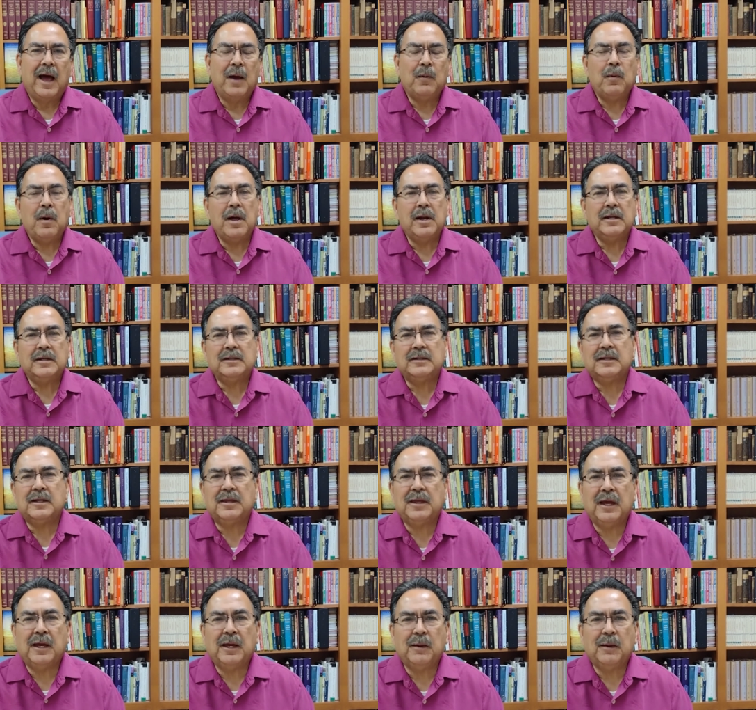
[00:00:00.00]
I want us
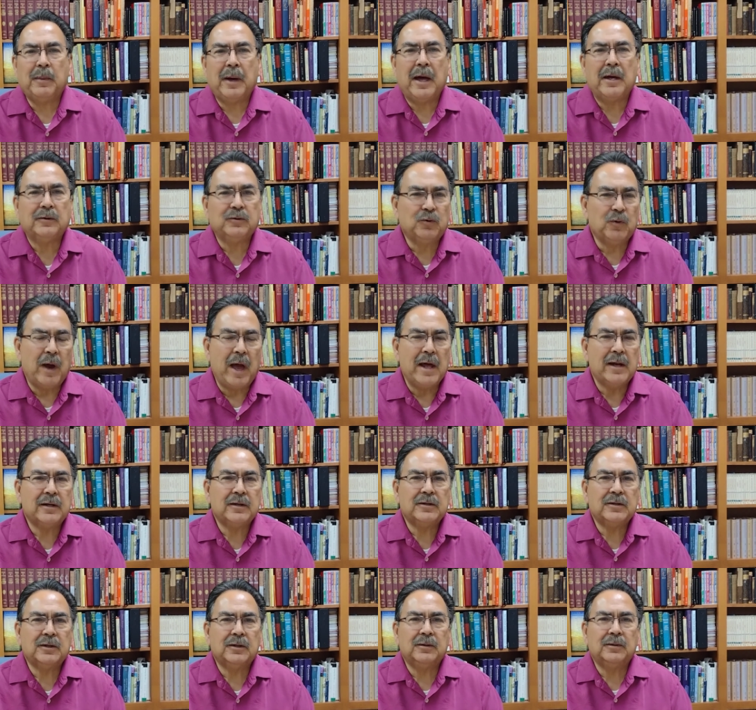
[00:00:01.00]
to think about
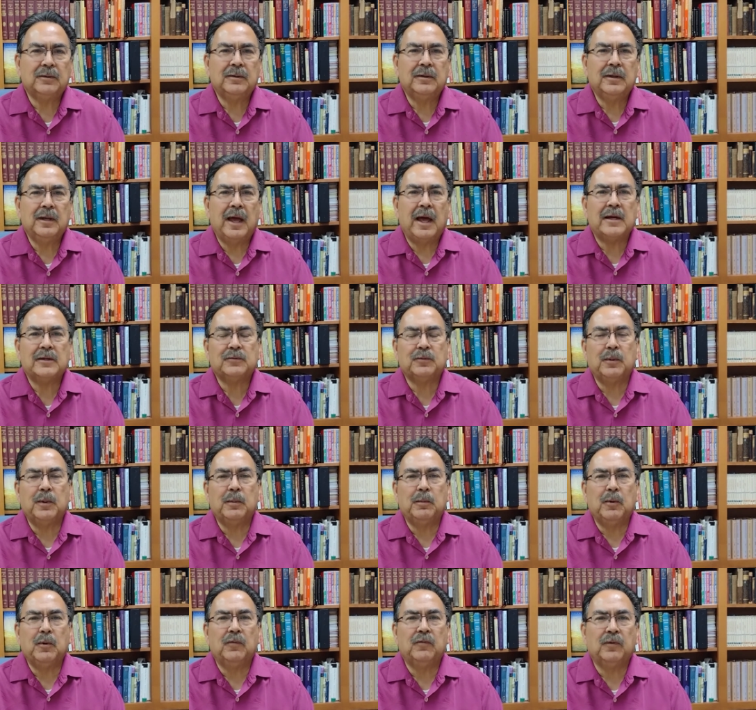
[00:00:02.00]
gratitude as we
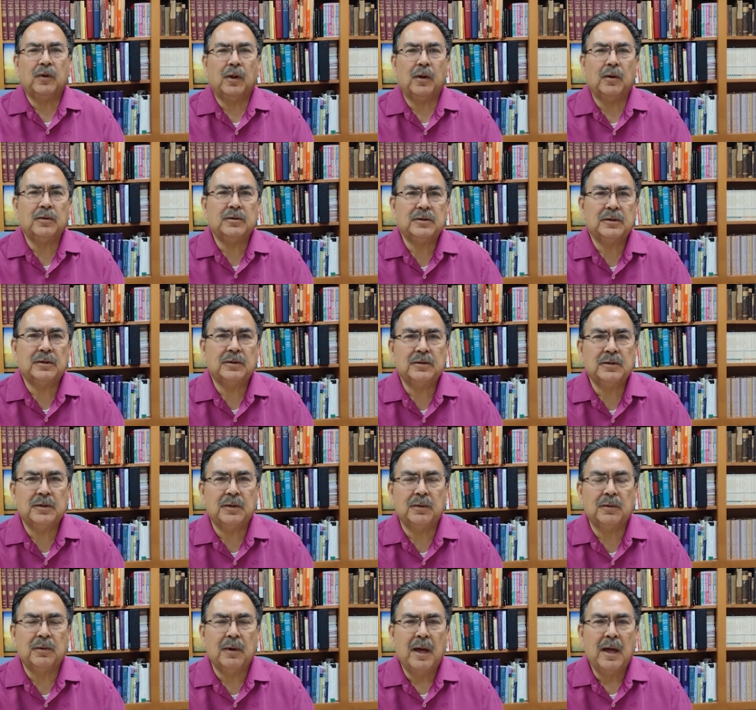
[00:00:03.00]
move closer
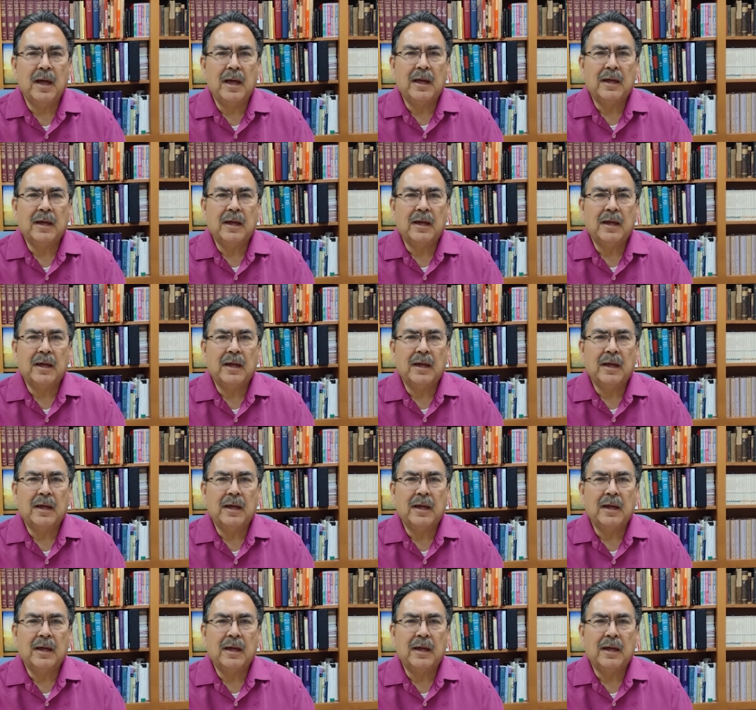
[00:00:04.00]
to